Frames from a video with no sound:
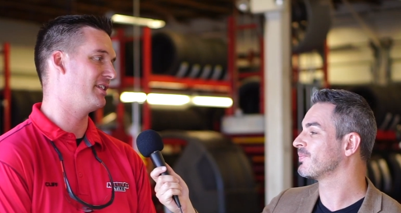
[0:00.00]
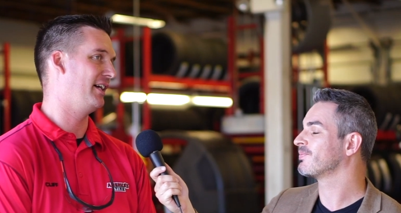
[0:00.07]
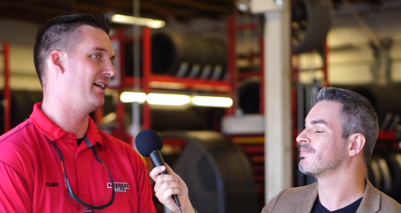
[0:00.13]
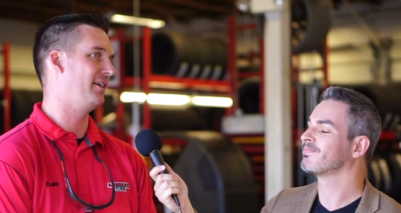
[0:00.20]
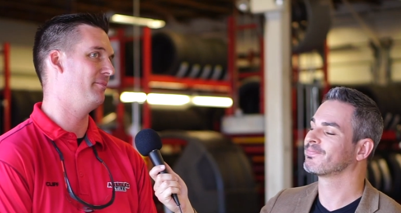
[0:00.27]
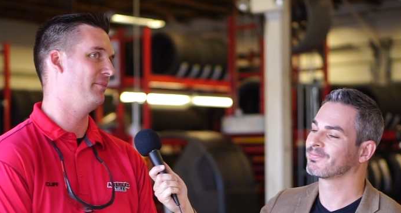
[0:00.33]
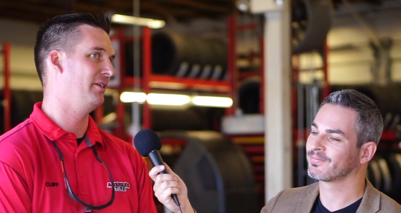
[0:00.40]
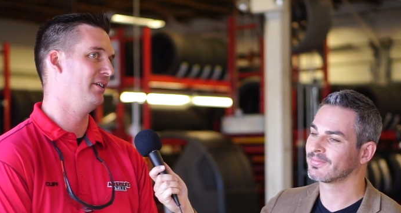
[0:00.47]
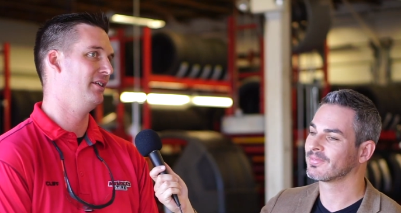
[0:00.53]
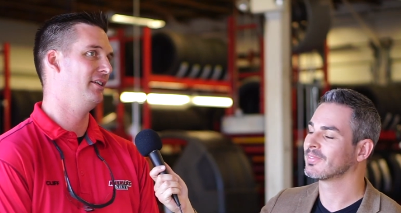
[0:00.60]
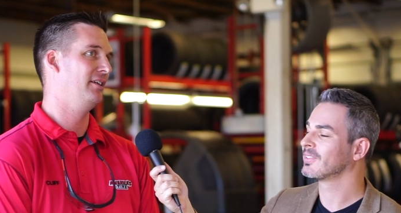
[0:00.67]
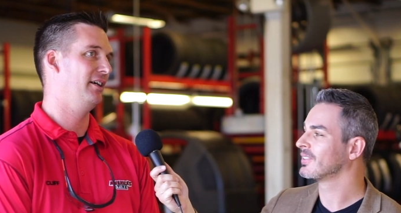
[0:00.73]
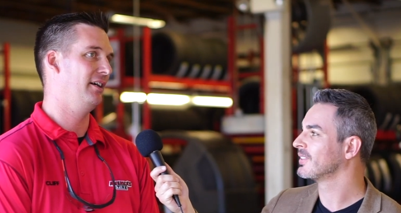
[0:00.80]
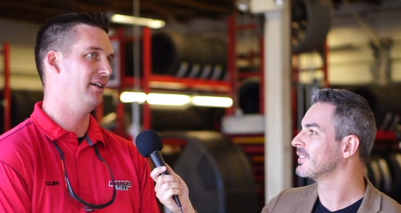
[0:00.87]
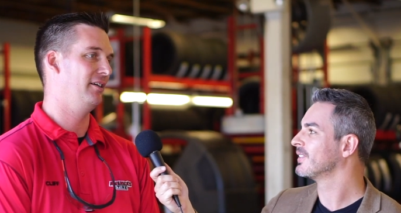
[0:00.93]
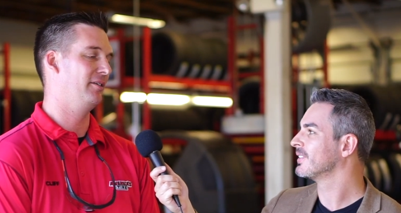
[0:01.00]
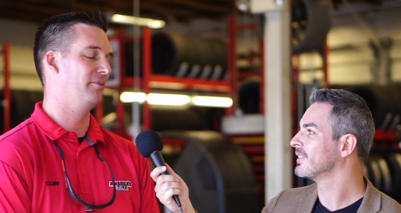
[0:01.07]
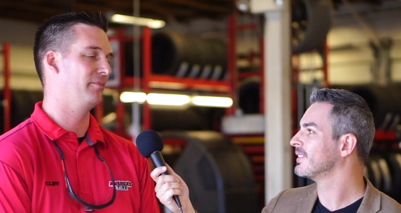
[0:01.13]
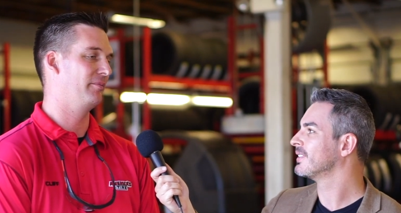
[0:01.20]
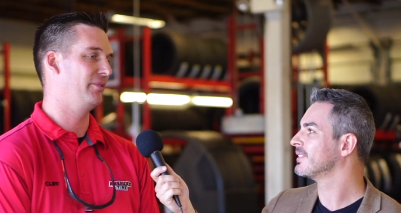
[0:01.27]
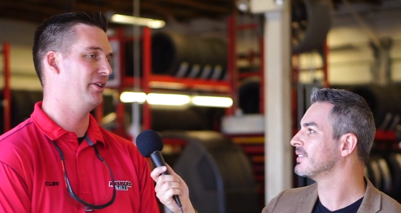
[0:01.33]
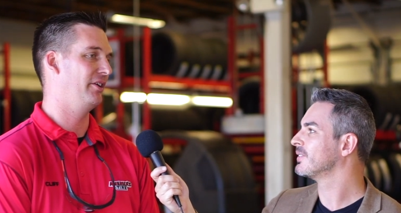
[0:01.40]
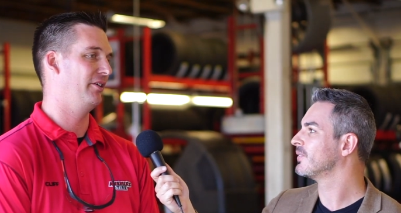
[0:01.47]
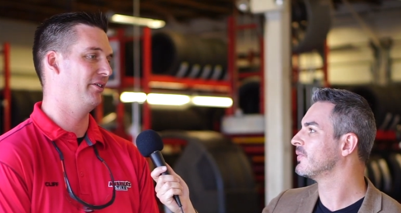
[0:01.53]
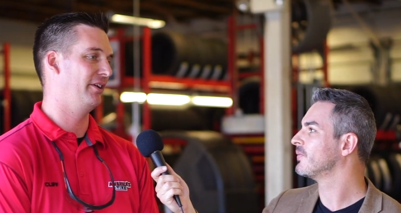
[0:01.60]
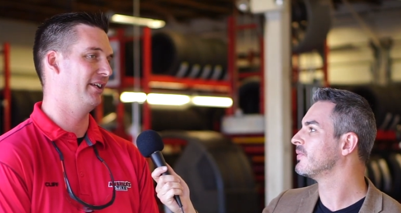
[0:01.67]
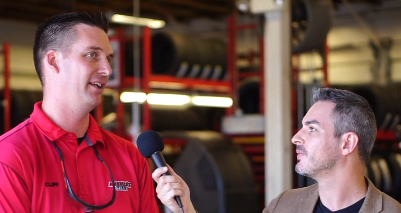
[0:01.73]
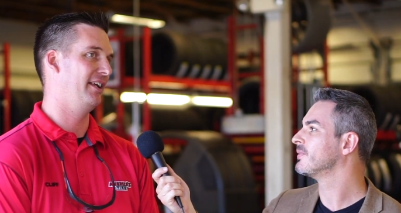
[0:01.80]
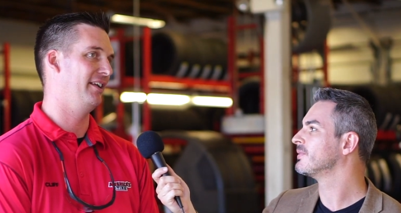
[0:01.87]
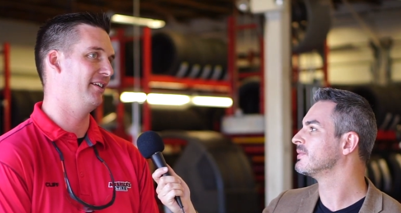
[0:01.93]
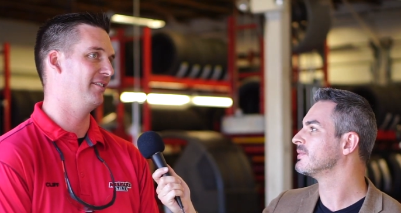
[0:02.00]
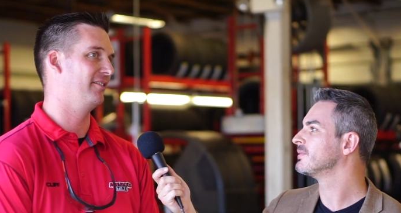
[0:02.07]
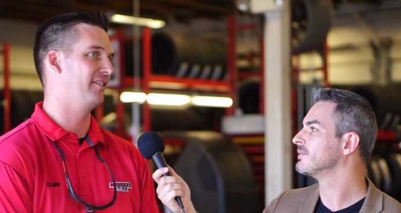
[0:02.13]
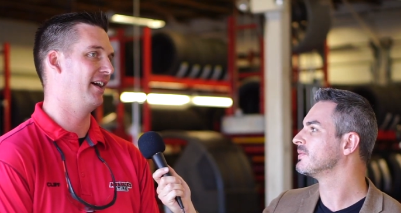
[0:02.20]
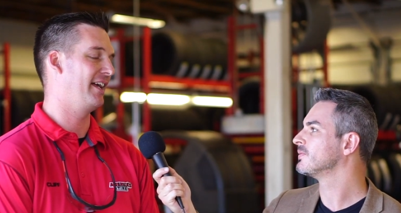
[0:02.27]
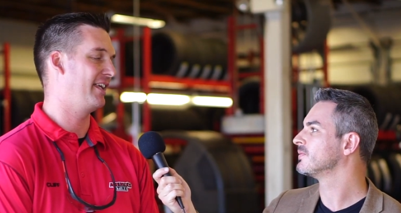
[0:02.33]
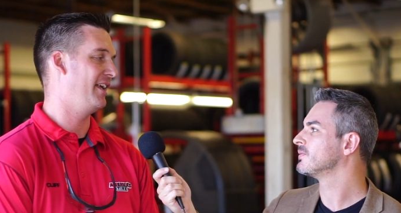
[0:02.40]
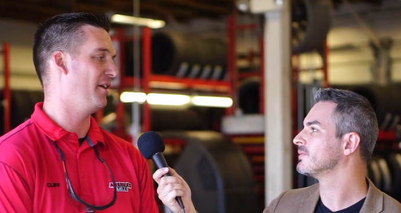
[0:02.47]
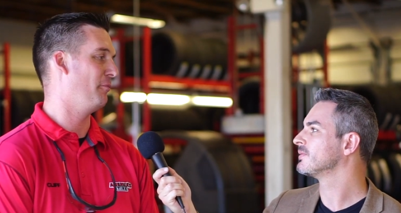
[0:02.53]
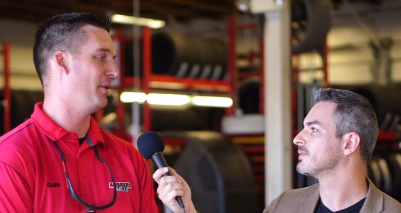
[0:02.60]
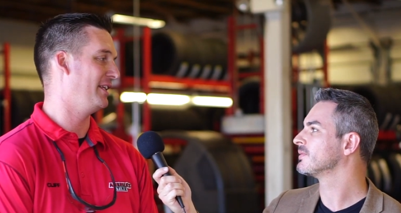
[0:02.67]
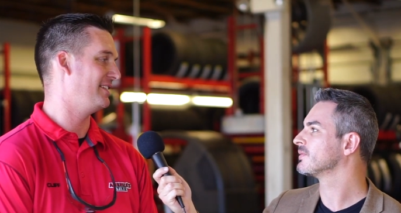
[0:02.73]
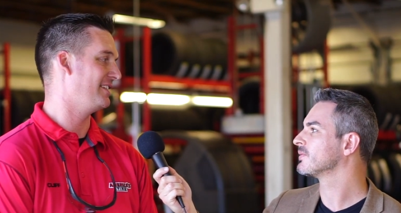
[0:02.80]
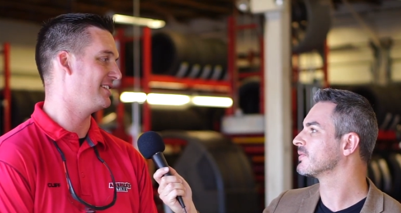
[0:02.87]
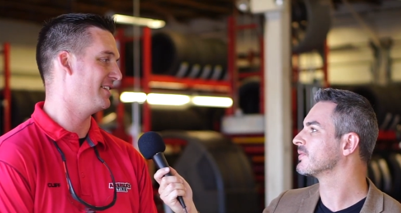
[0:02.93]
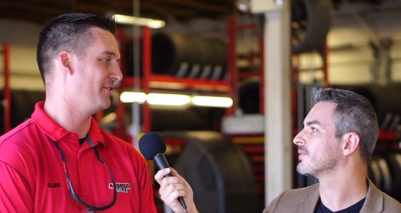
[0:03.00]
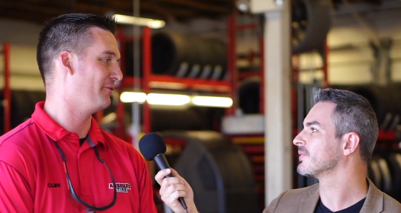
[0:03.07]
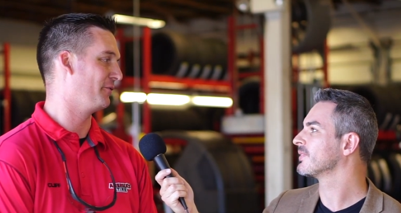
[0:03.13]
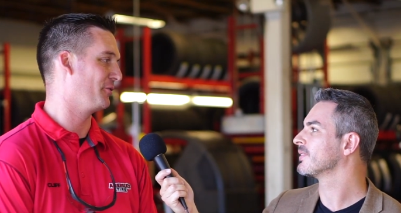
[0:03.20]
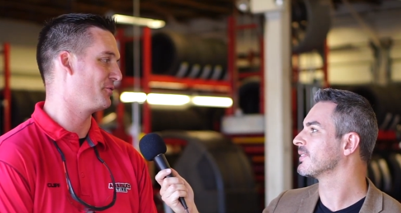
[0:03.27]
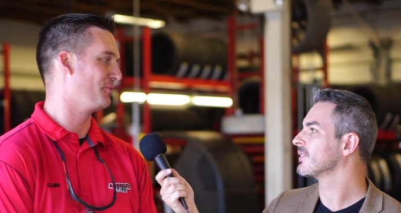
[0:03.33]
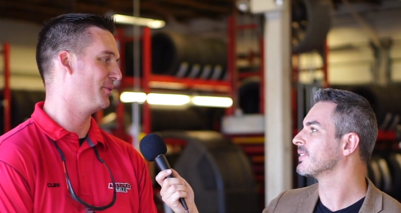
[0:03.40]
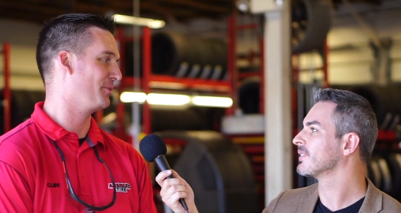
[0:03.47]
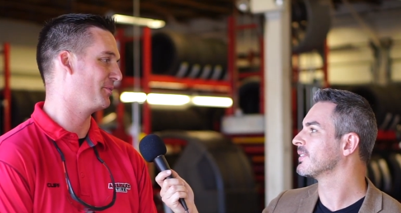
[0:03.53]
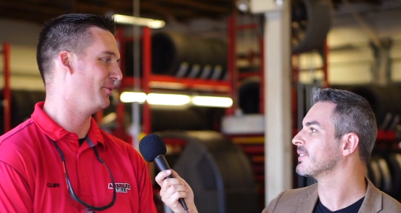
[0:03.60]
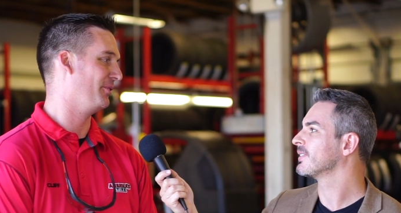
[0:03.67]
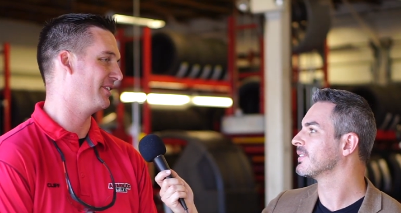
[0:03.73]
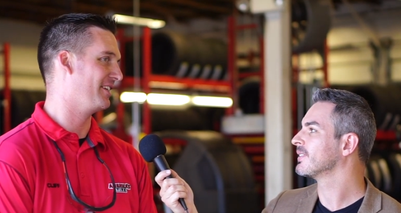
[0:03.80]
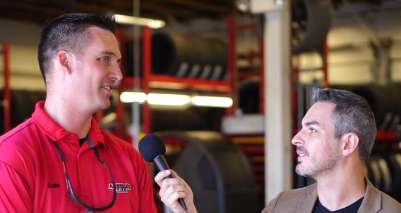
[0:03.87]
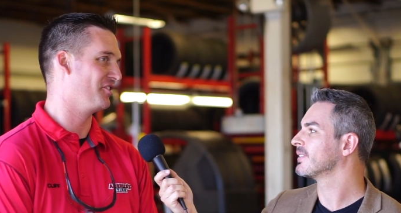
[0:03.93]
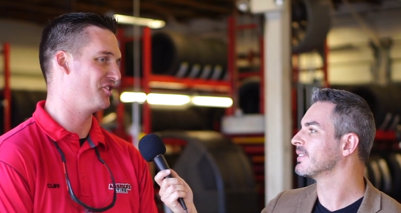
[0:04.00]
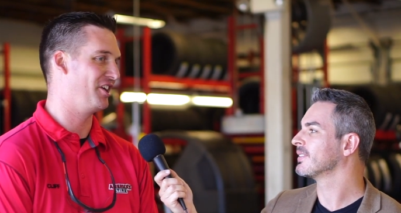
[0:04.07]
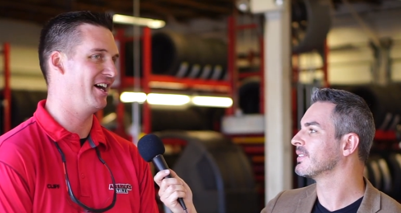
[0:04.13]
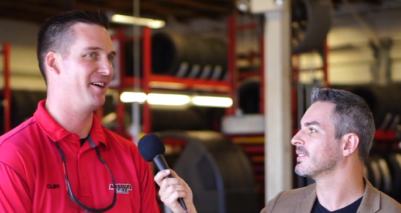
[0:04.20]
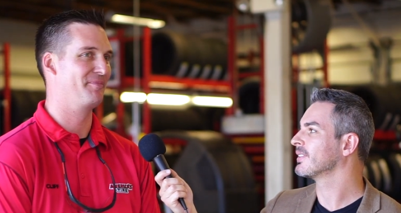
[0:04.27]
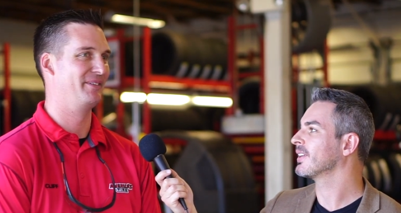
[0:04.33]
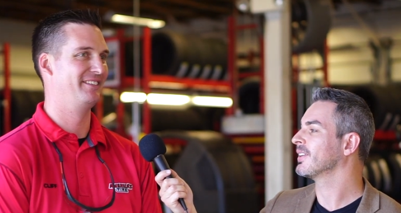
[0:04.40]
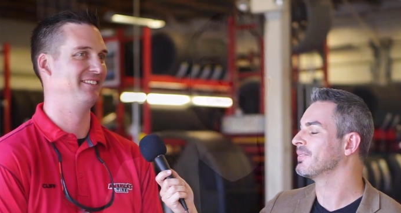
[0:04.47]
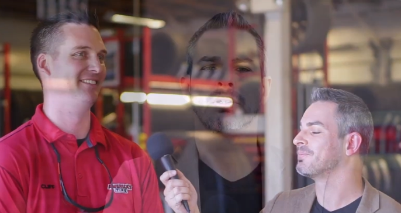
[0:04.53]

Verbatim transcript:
Speaker 1: time, um, you know, and, and I can't wait to see the first one roll into the shop.